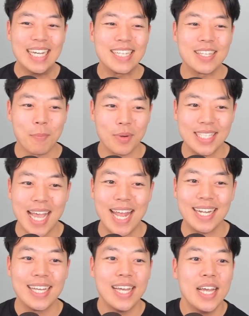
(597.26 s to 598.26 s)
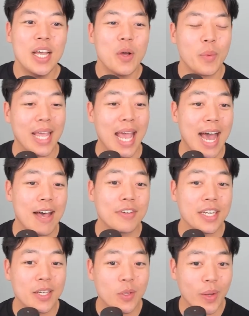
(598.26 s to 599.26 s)
Number 10. We have an
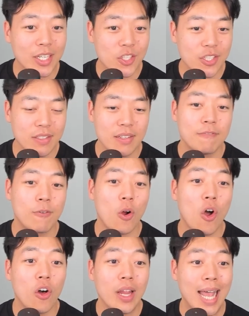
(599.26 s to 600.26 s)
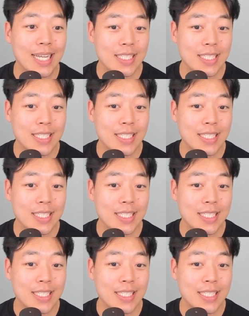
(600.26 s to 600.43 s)
equation for all x